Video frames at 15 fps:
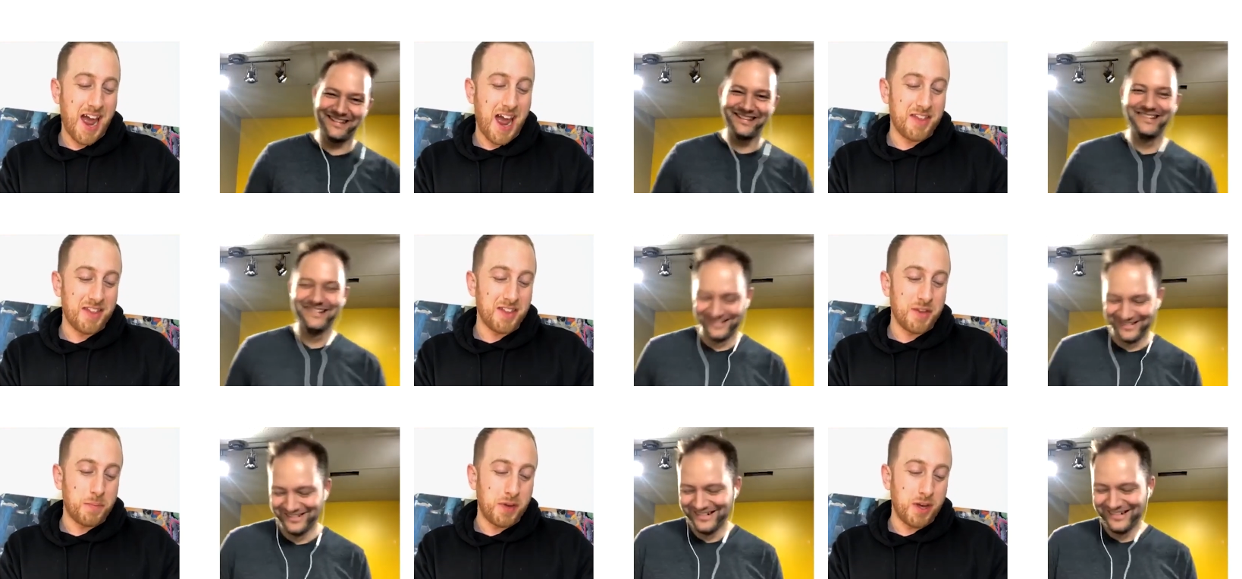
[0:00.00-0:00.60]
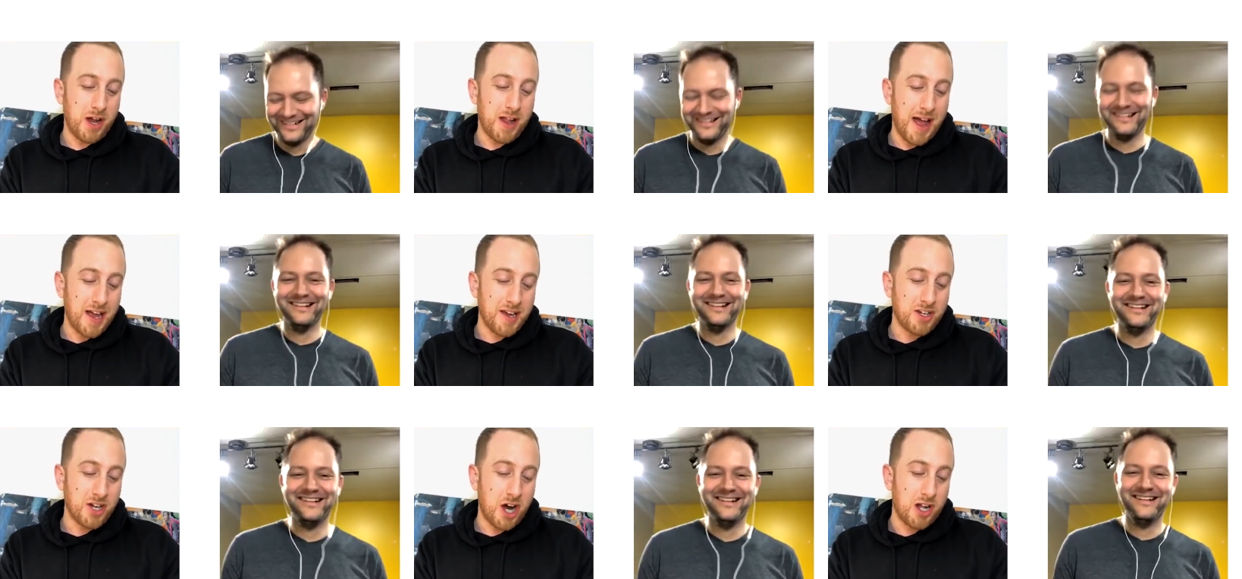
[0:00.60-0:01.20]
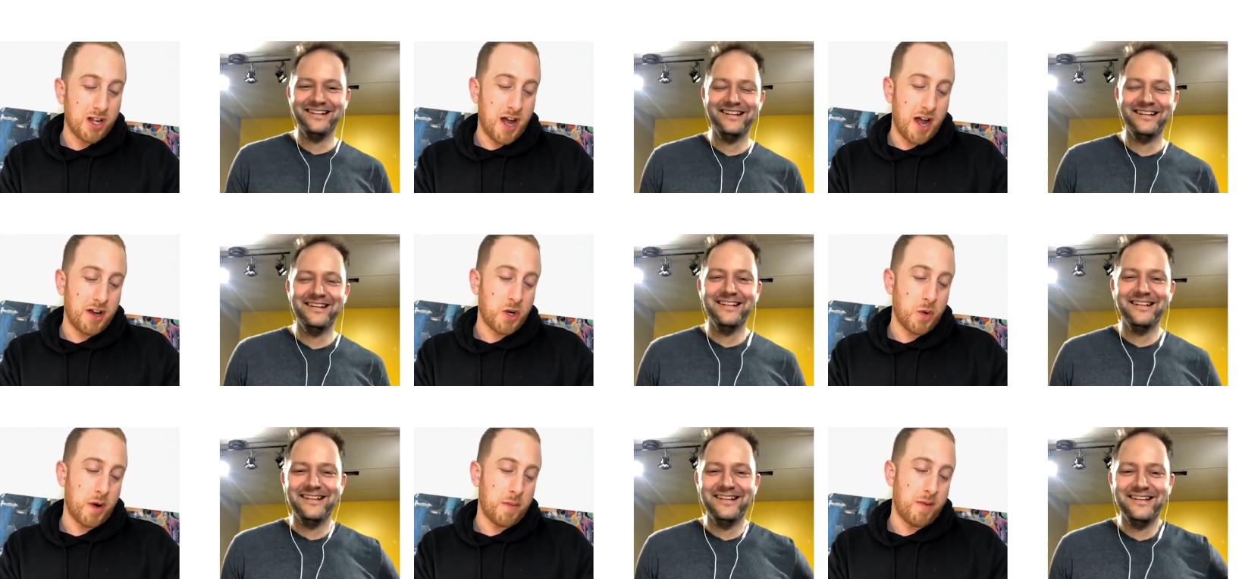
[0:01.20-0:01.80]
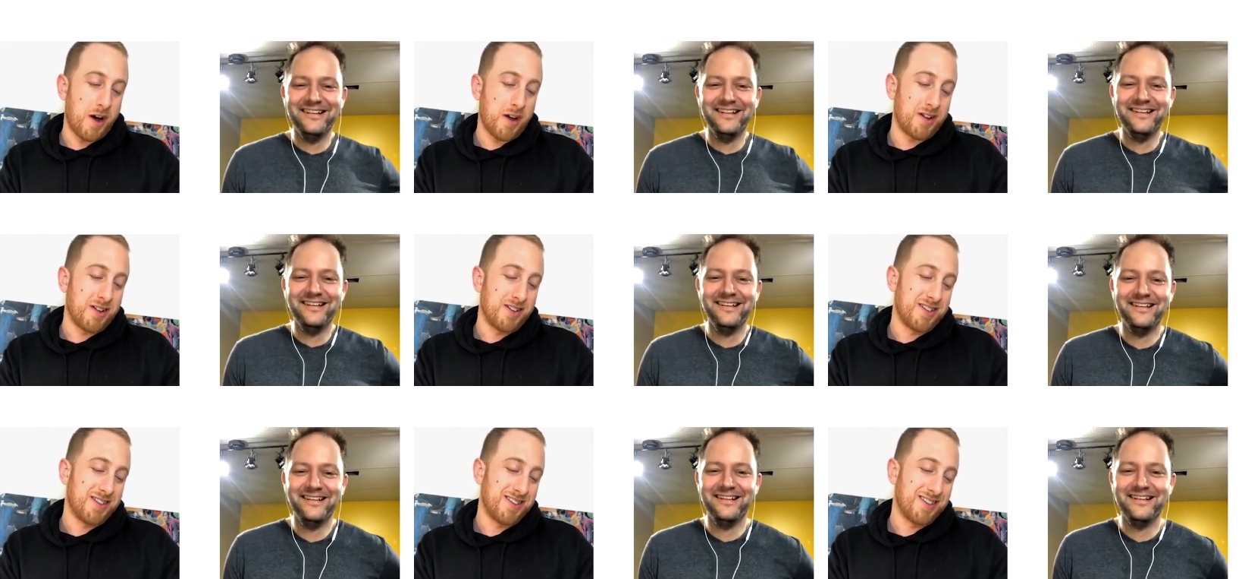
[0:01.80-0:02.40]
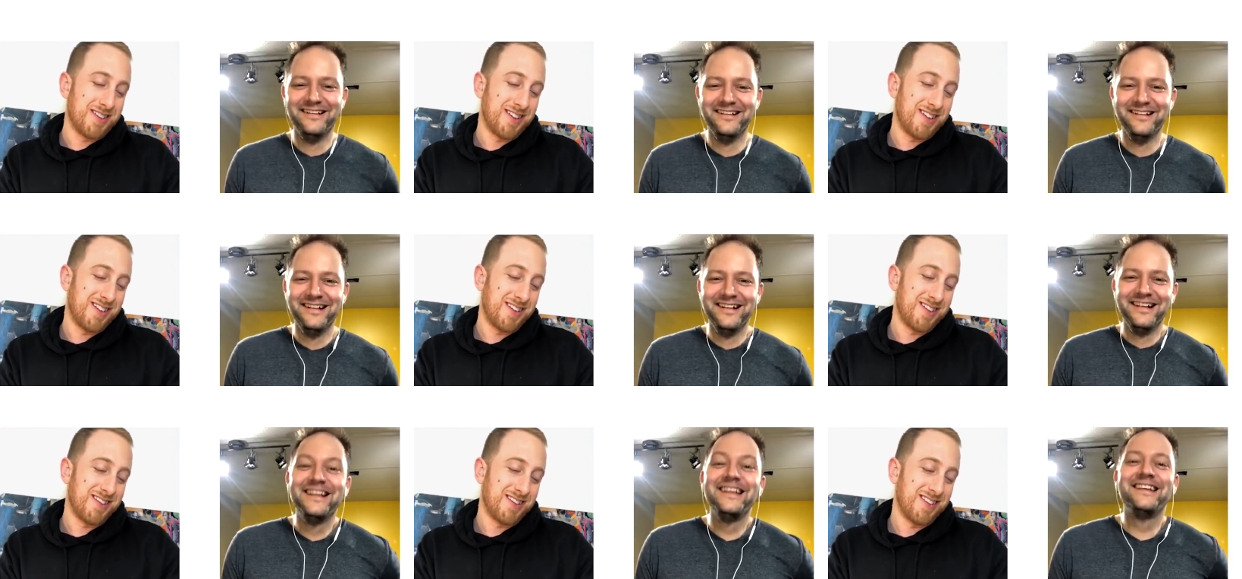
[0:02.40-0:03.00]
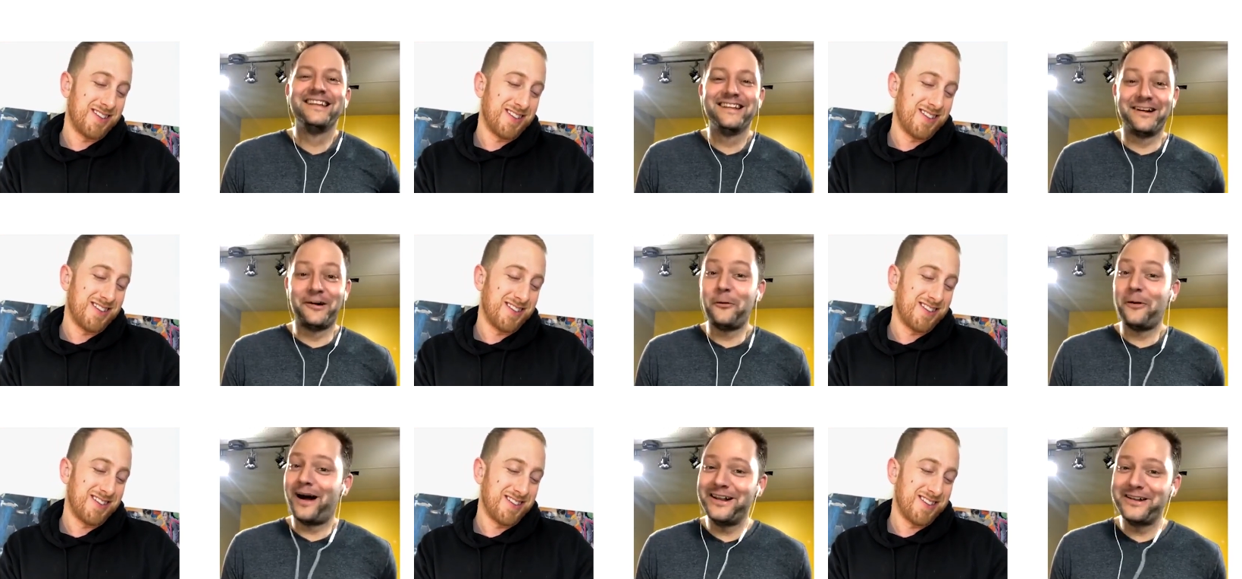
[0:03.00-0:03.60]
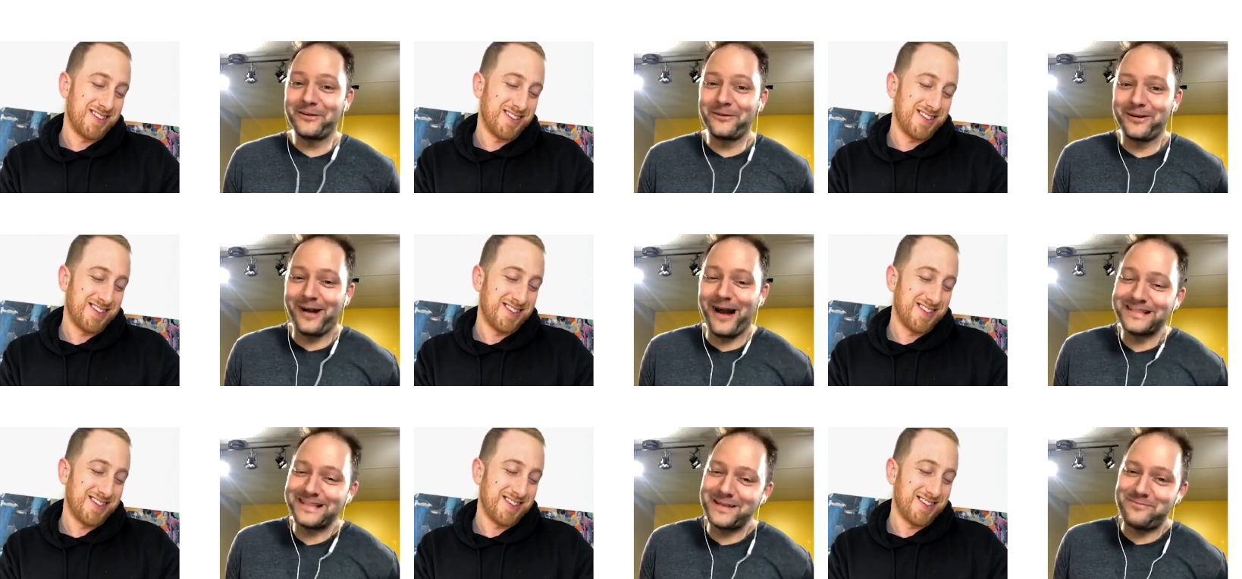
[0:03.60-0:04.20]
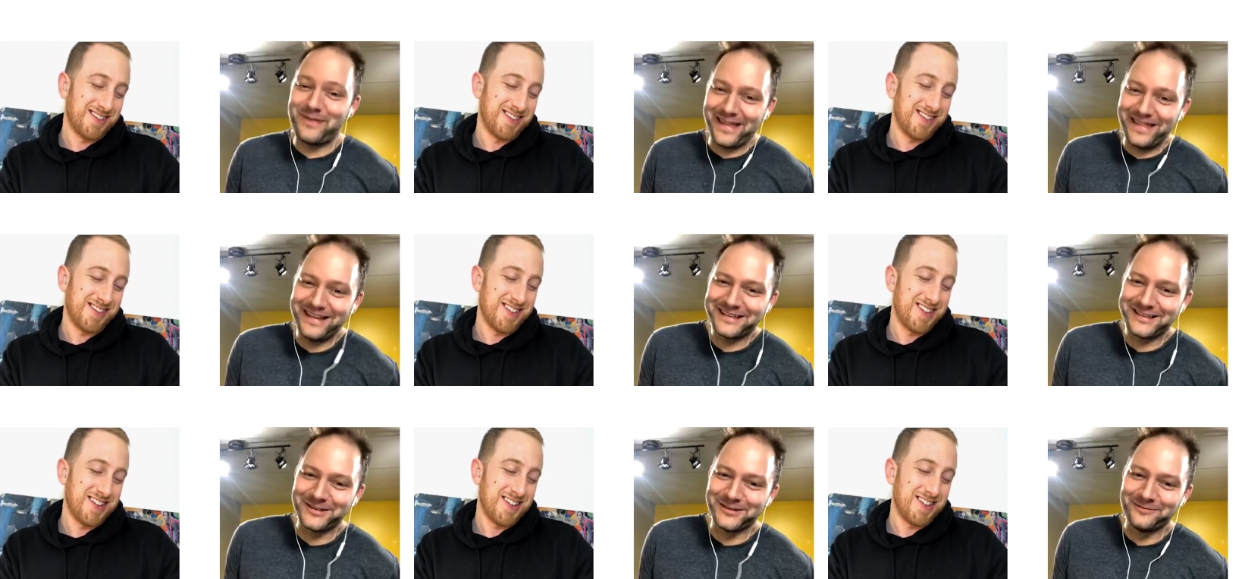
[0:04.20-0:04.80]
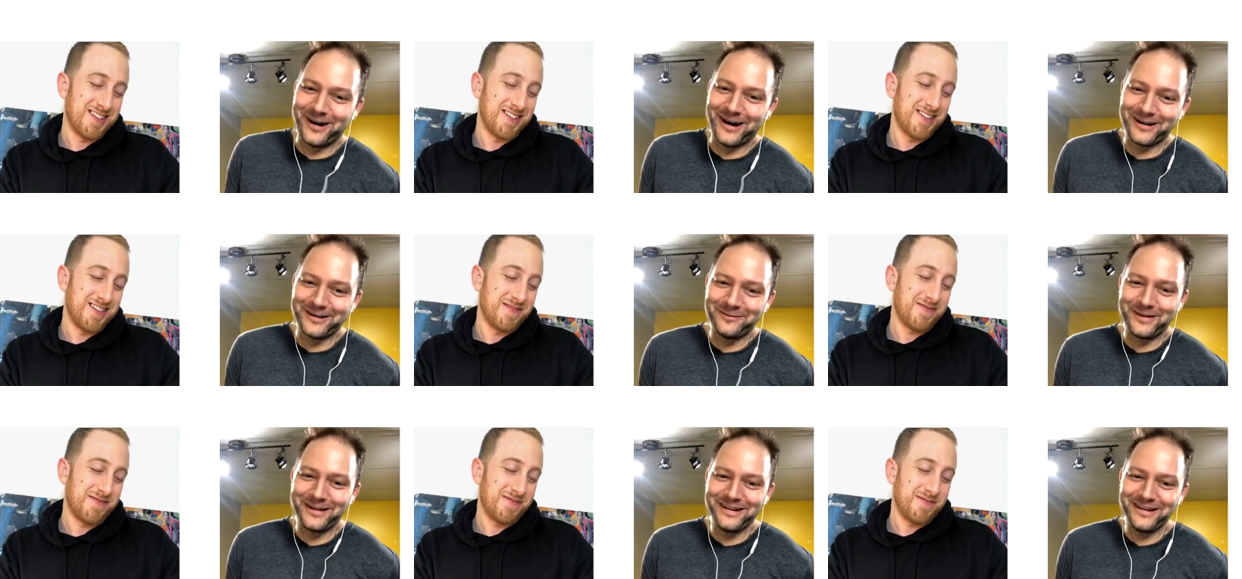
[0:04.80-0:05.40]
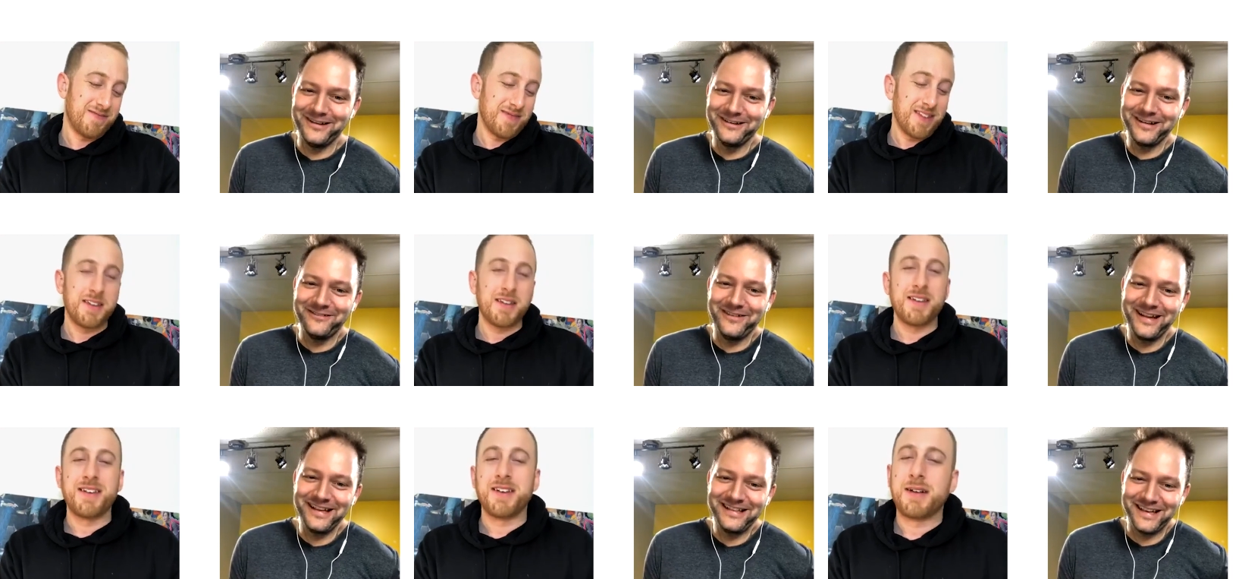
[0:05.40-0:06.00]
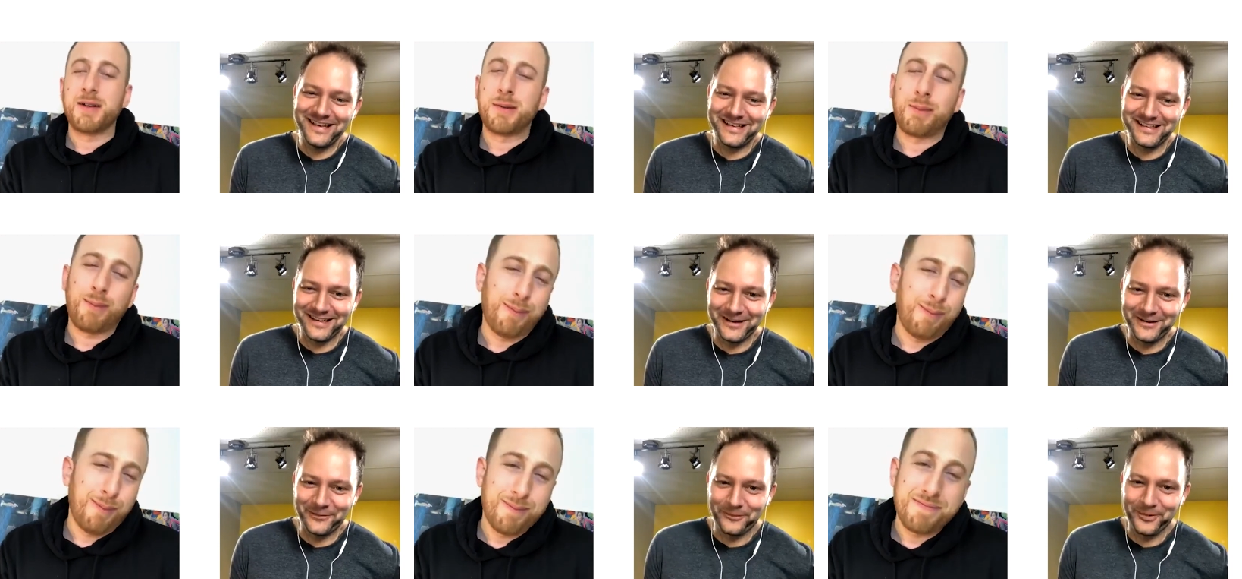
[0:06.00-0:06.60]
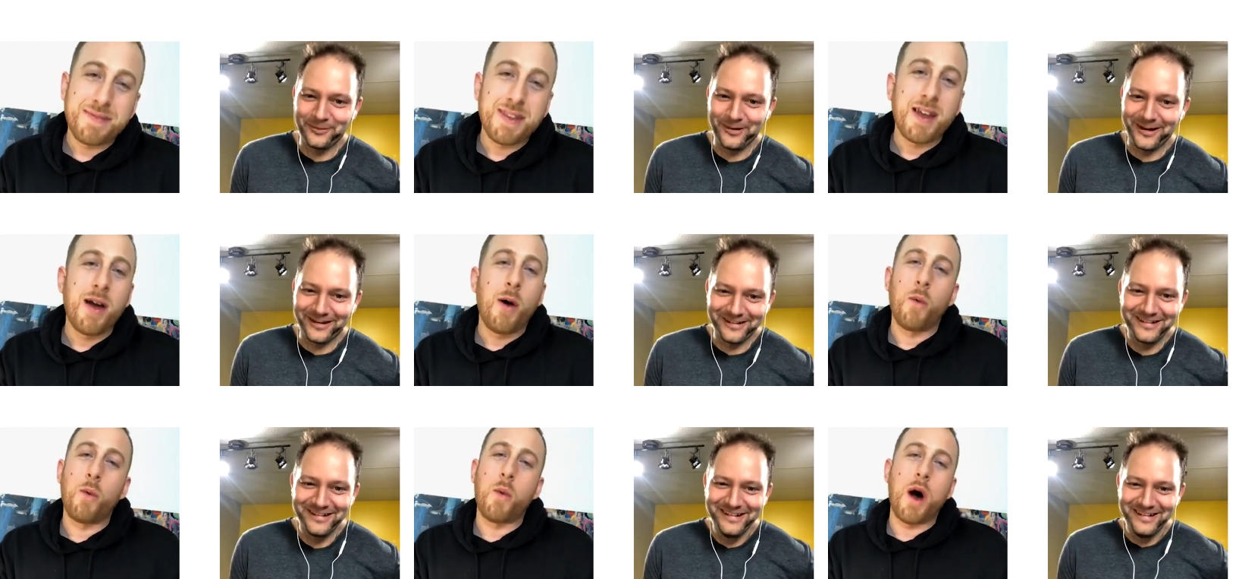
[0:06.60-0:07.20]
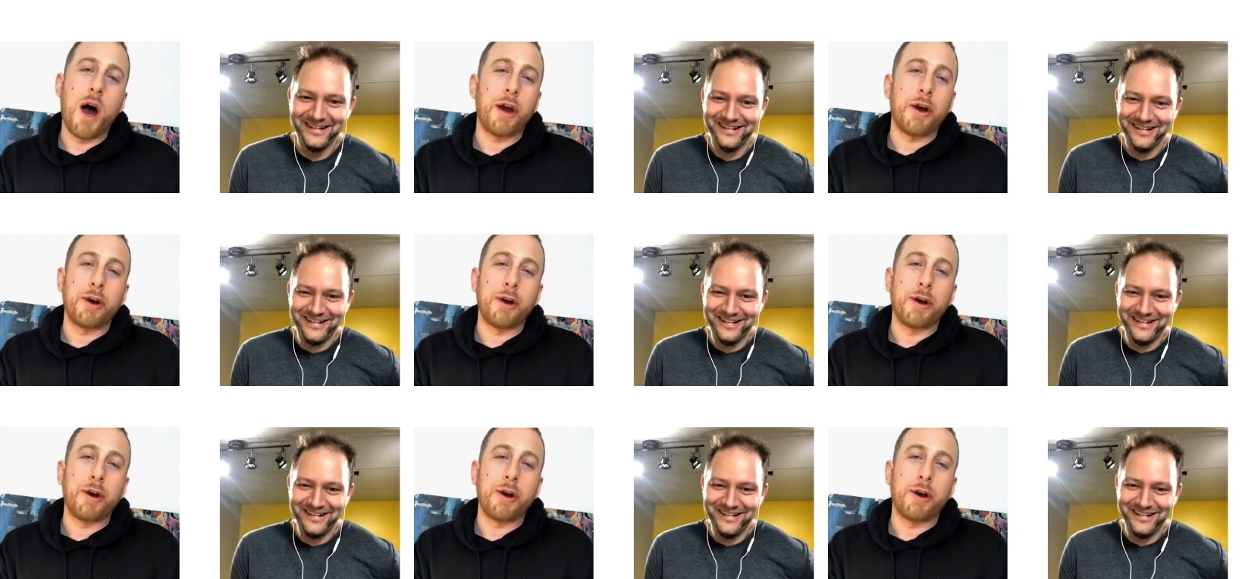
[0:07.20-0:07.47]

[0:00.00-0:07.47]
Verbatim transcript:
Speaker 1: And then the be all end all underwear
Speaker 2: model. Oh, underwear. I said bathing suit model, but you can we can take it to underwear model.
Speaker 1: Water,